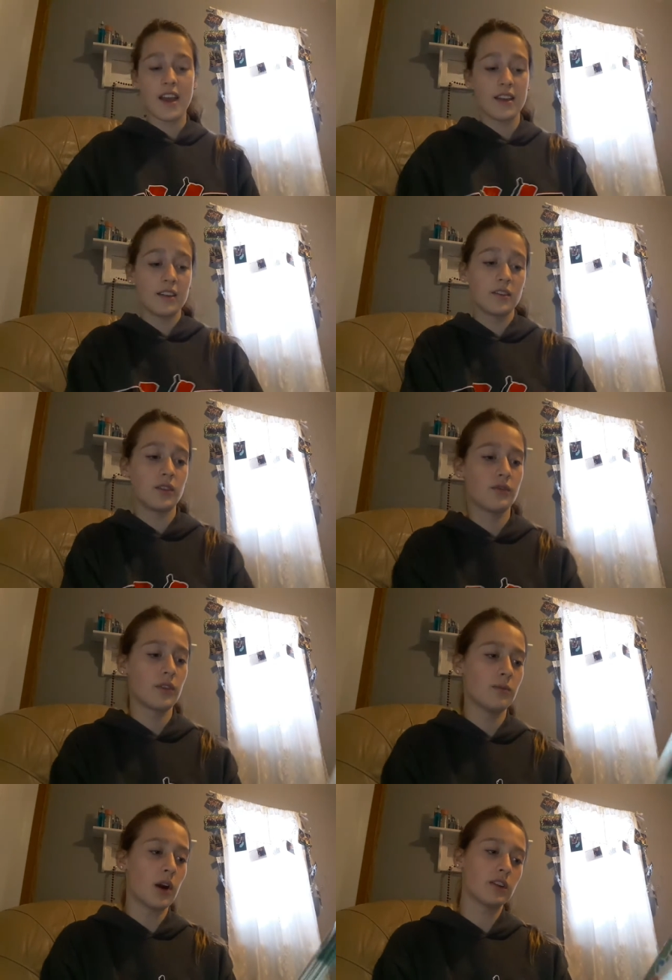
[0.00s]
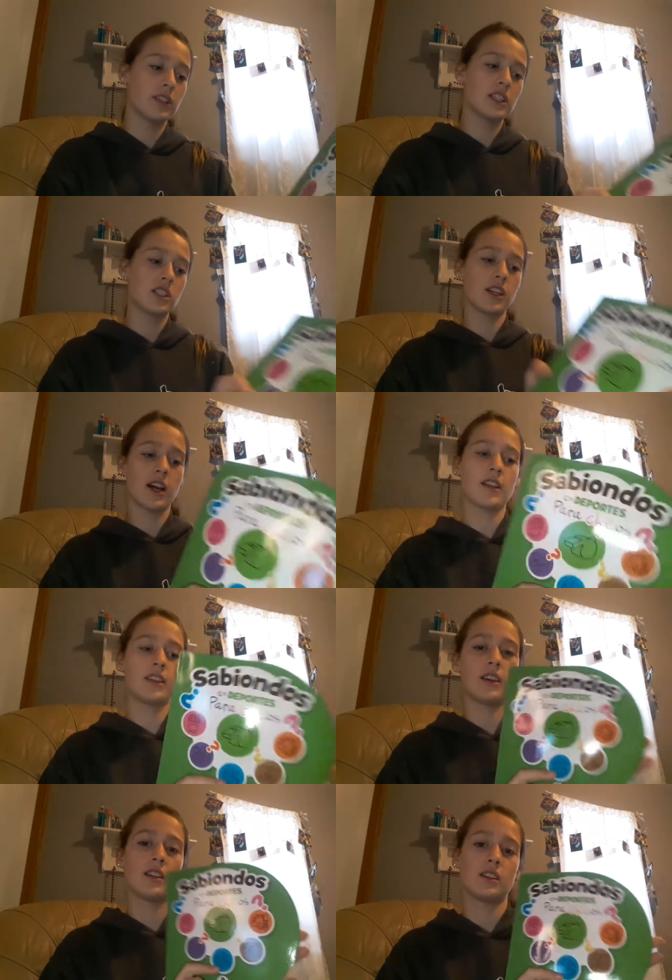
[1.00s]
And for Marley, she got
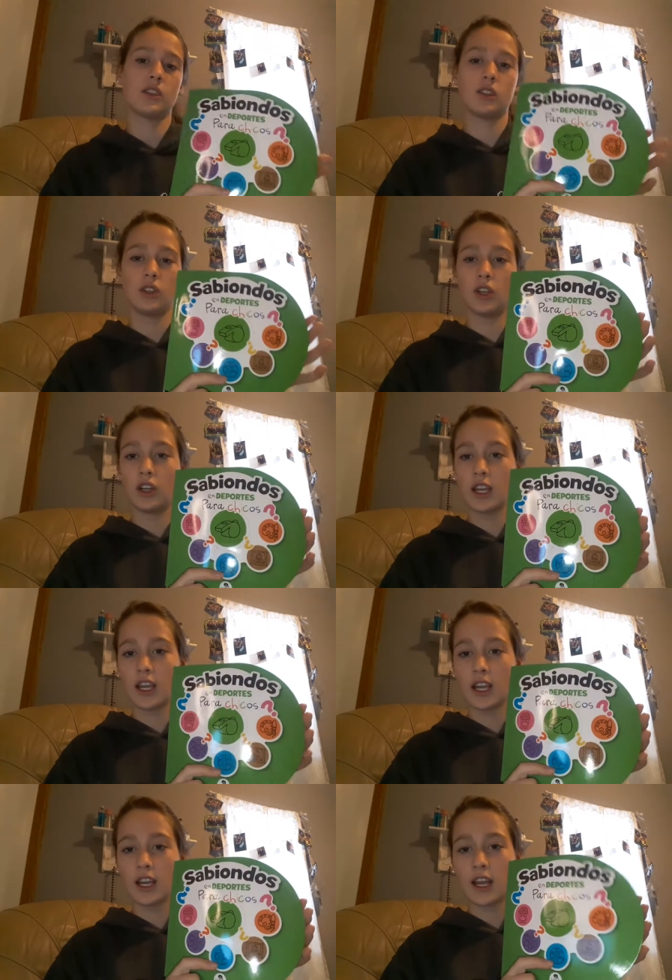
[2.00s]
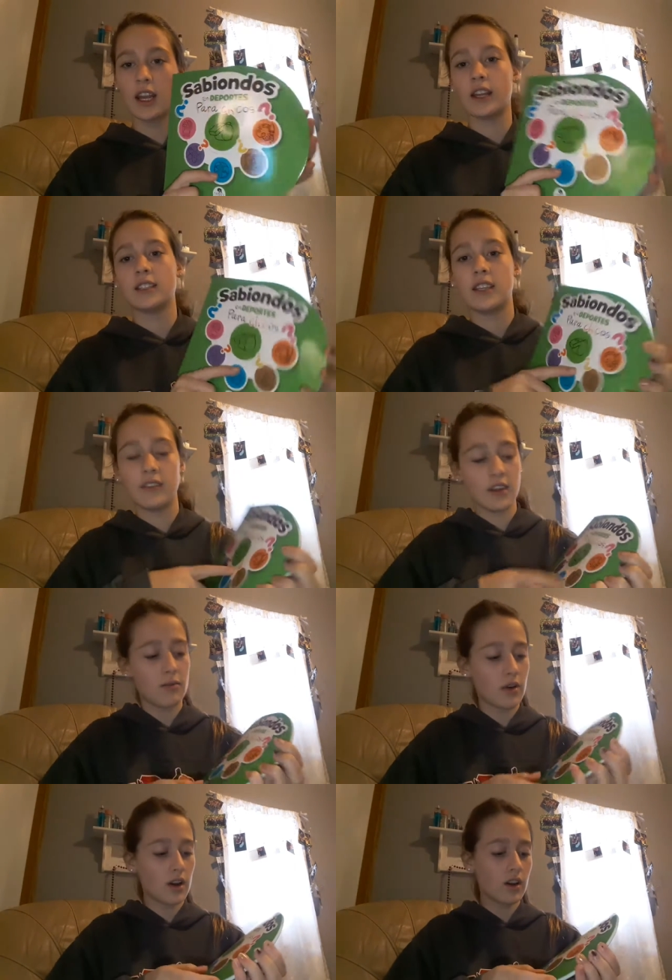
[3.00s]
this learning and activity
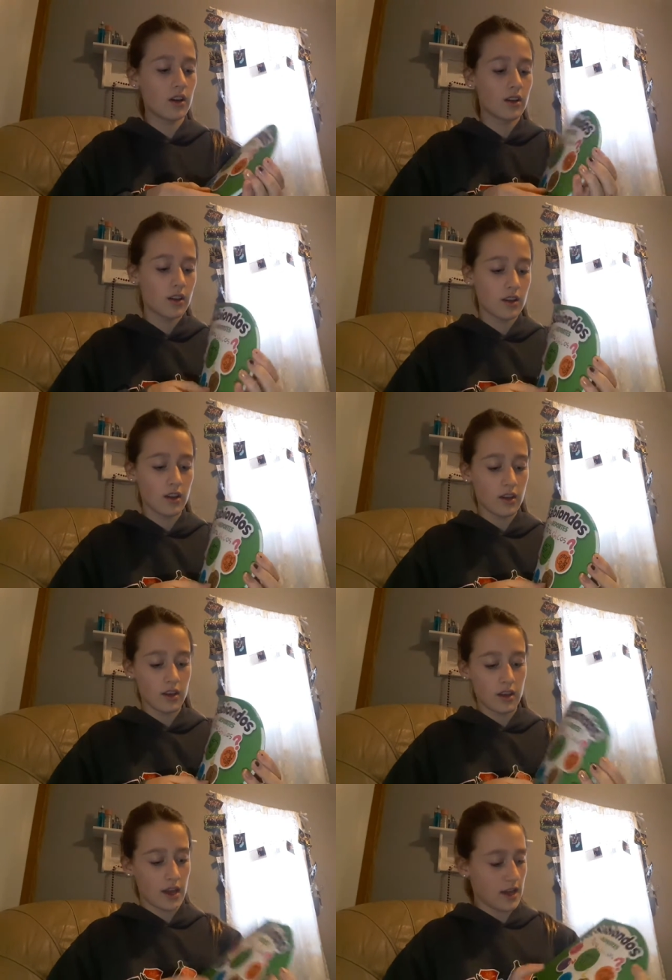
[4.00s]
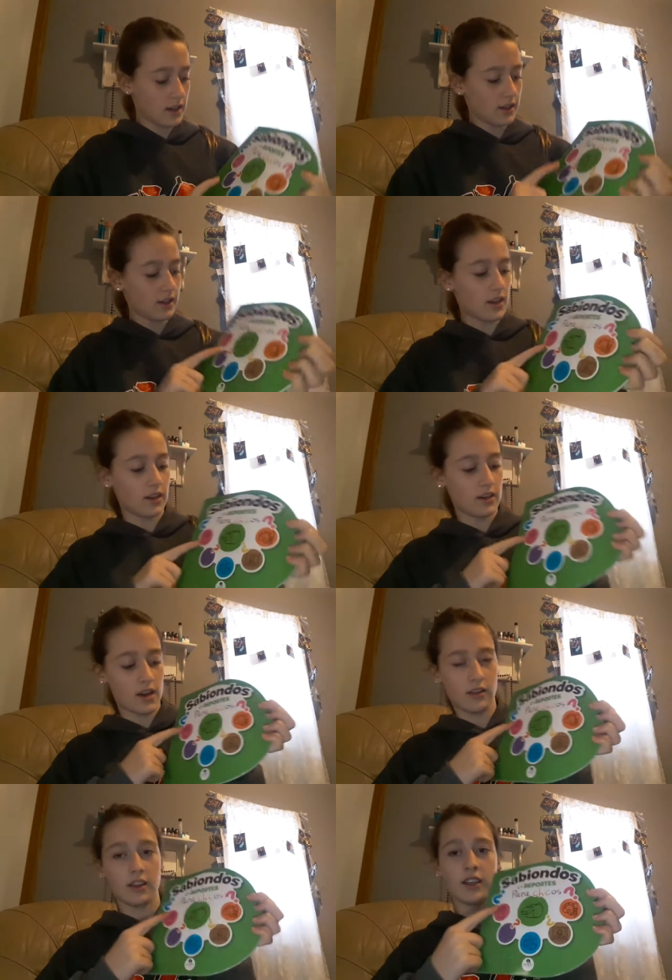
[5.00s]
book. And it's like
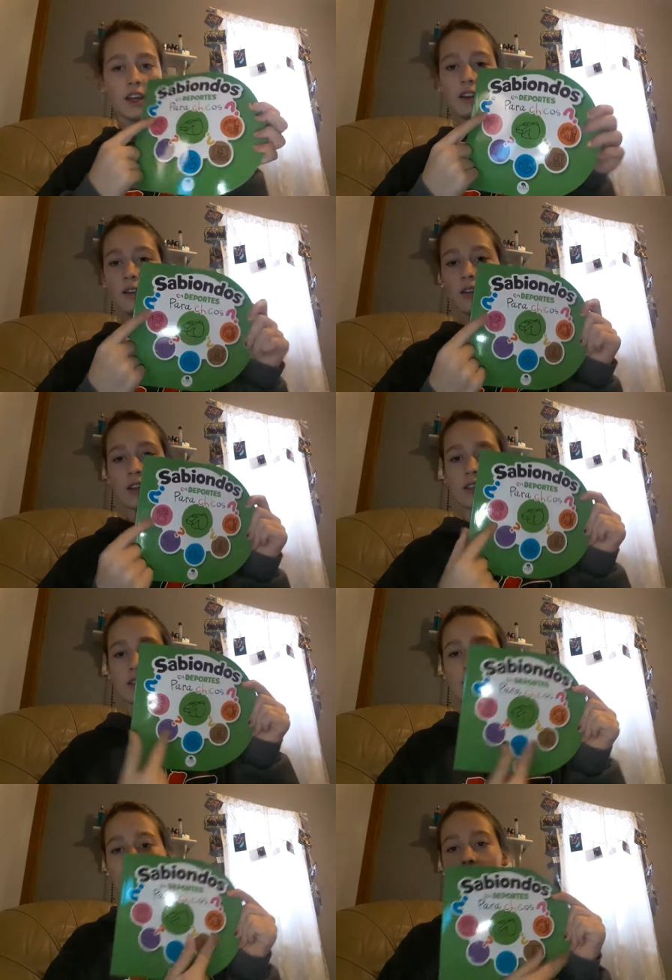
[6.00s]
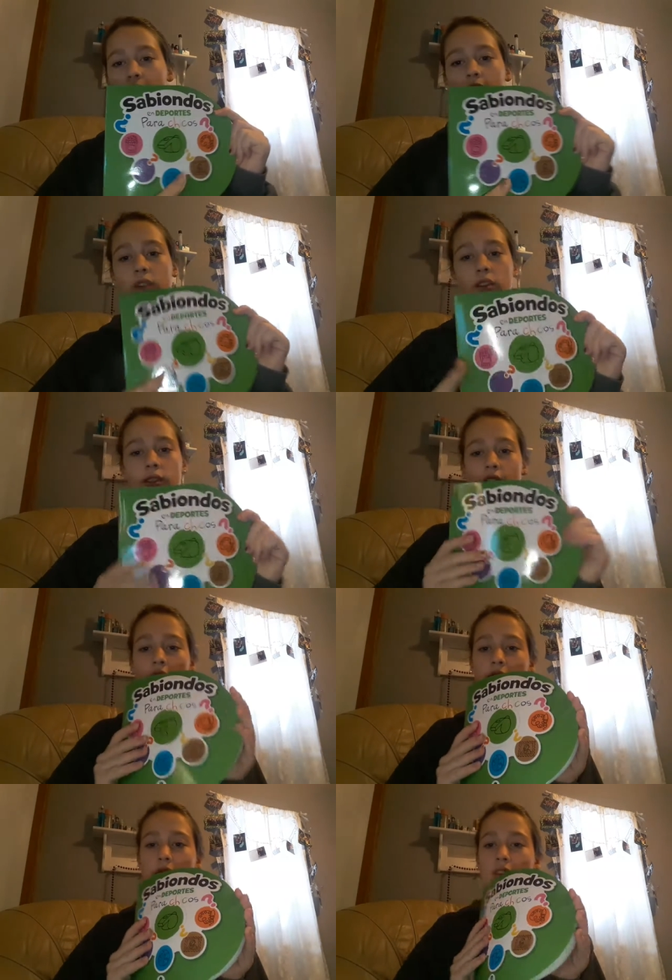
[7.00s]
got like categories and you like learn
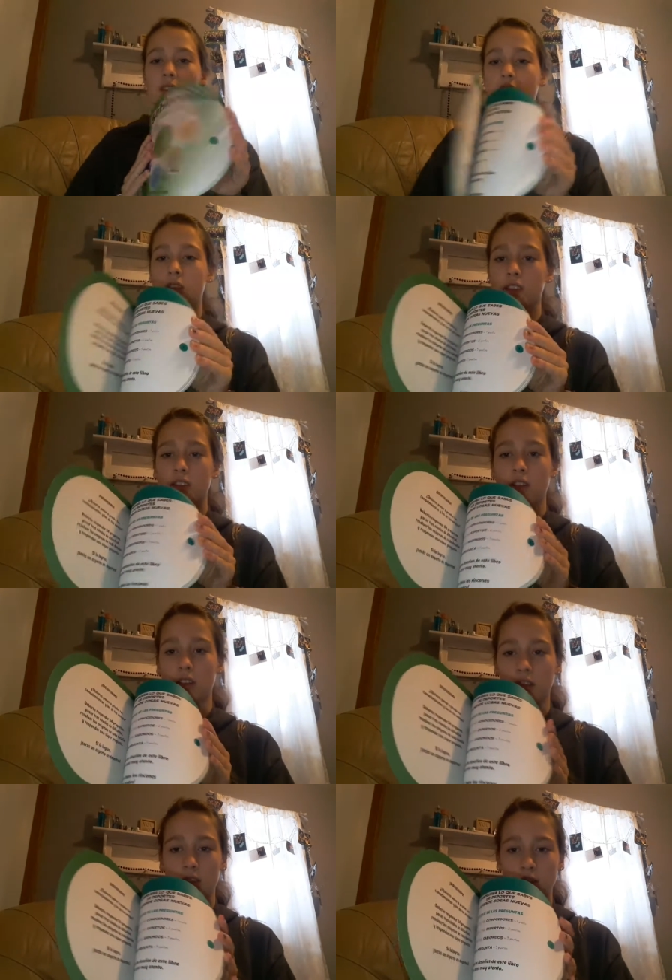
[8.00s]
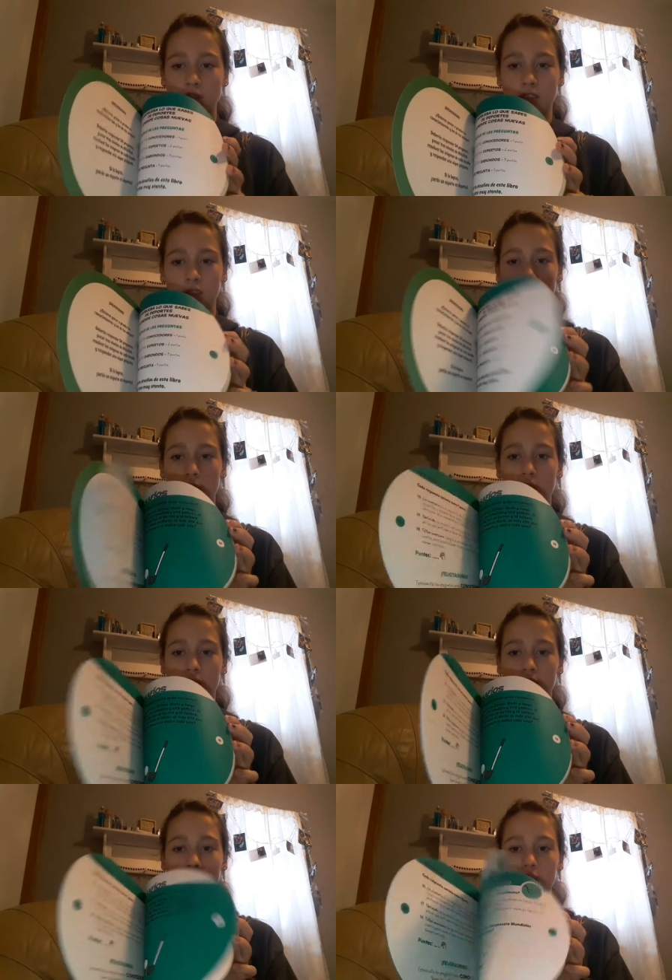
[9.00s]
stuff. It's a little
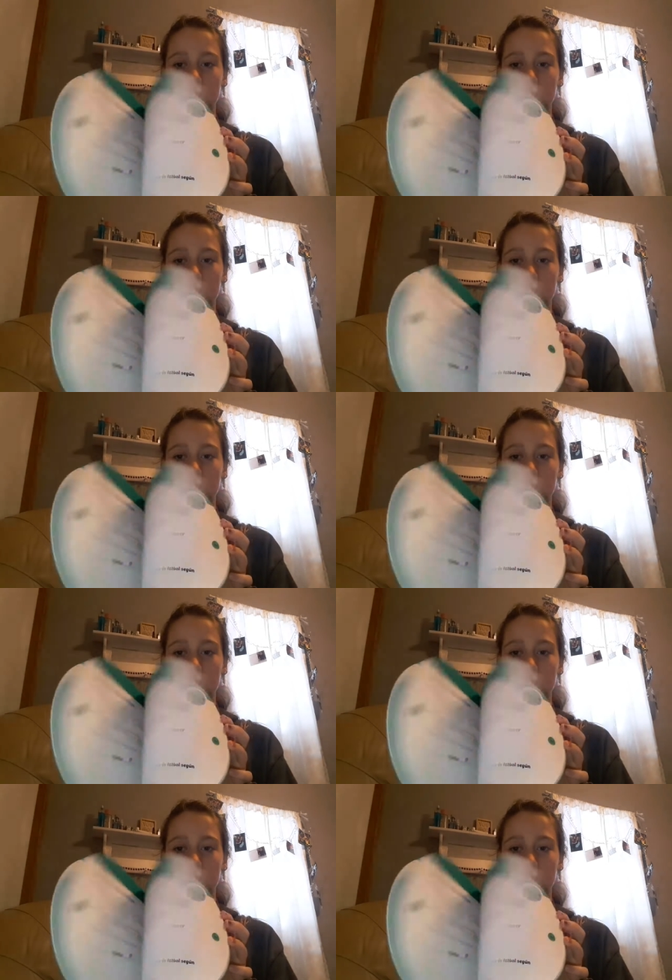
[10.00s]
book.